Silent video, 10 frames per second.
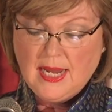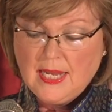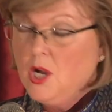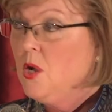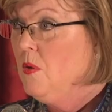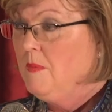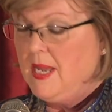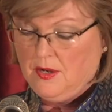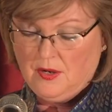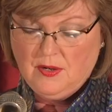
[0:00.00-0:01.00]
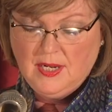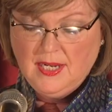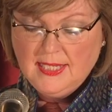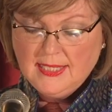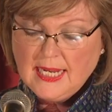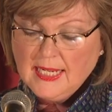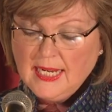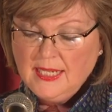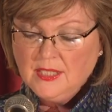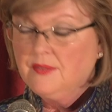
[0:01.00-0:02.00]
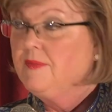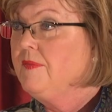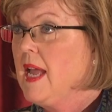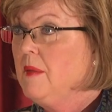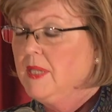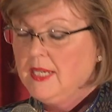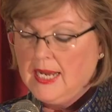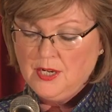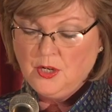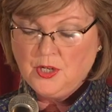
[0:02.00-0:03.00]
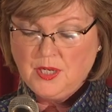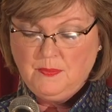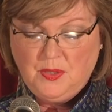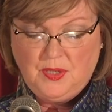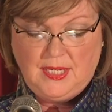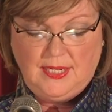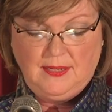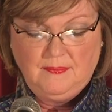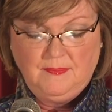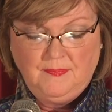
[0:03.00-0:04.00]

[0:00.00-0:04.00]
and a homemaker dedicated to family and her community.